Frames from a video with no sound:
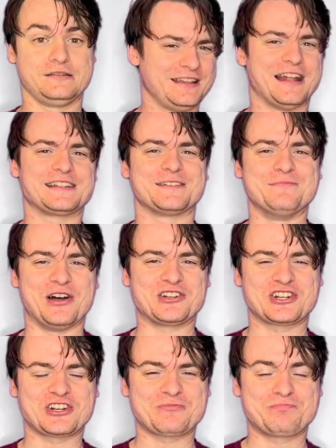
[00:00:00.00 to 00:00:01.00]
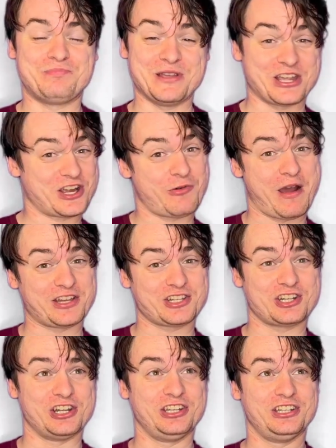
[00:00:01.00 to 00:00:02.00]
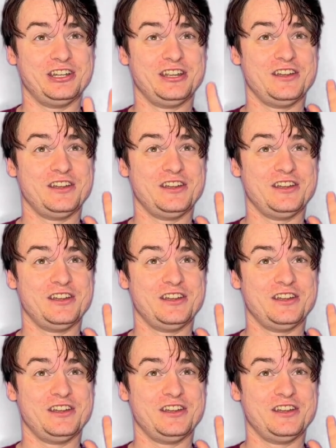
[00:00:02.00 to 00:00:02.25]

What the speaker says: That's a much bigger question,